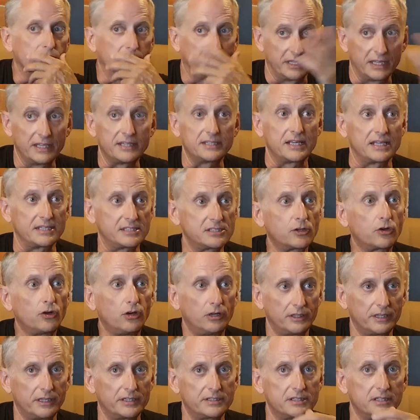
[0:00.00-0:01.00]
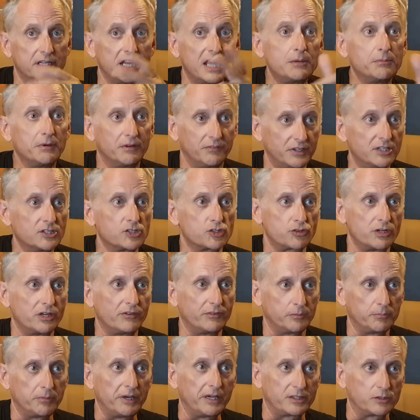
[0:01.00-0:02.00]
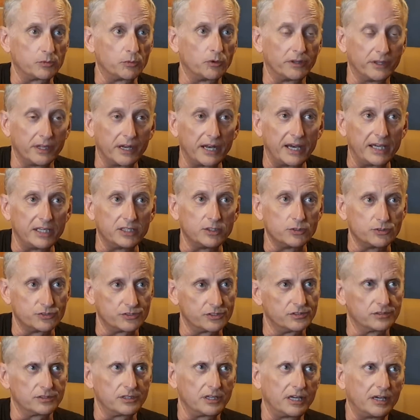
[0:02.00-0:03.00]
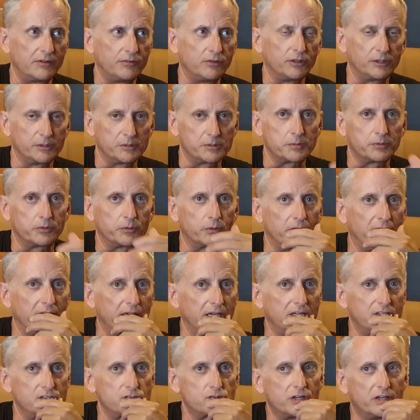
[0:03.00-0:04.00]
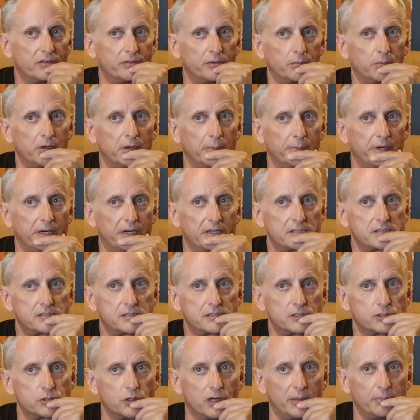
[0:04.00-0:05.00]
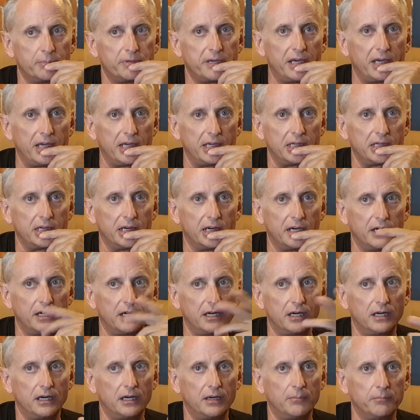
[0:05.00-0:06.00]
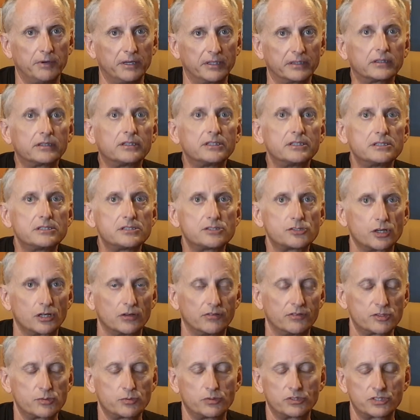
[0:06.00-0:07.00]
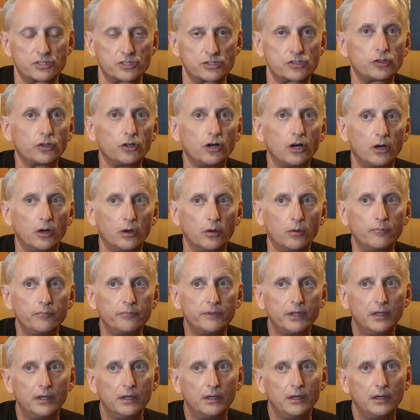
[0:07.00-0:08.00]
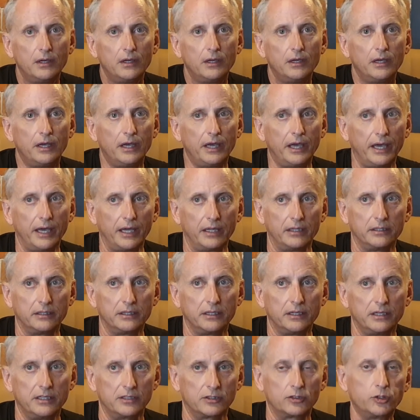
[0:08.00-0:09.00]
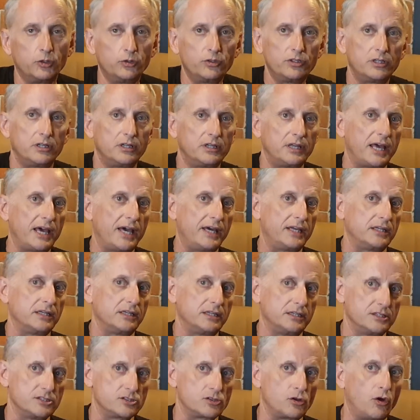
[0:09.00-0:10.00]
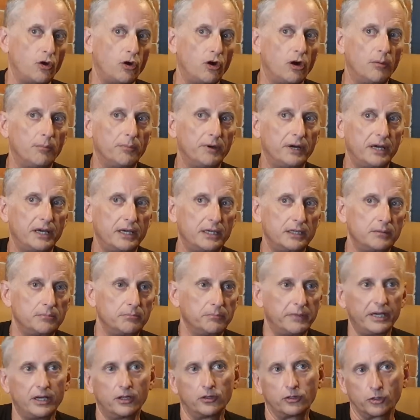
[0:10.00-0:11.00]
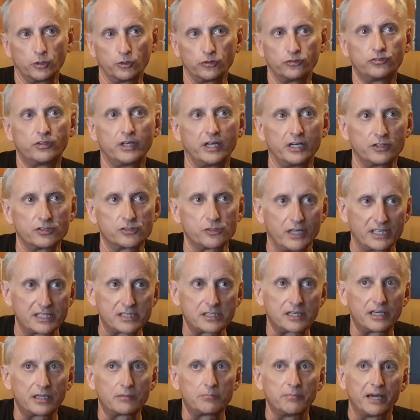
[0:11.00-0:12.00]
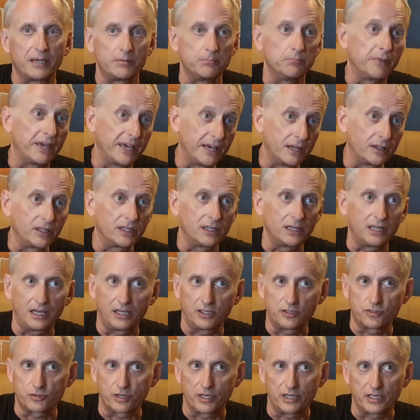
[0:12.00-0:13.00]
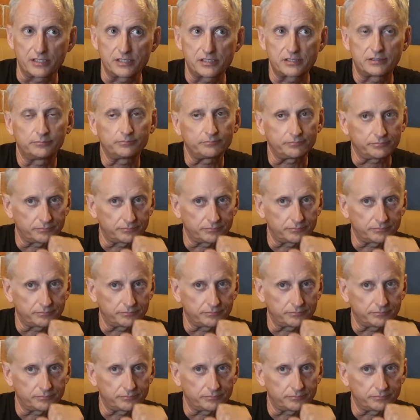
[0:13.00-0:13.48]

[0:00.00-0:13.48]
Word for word: th that's the that's the name of it is traveling bag. The one that I use. They have all names, but the one I got is traveling mailbox. So I pay uh, a monthly service, which is low. And included in that is all my mail goes there. So that's like my mailing address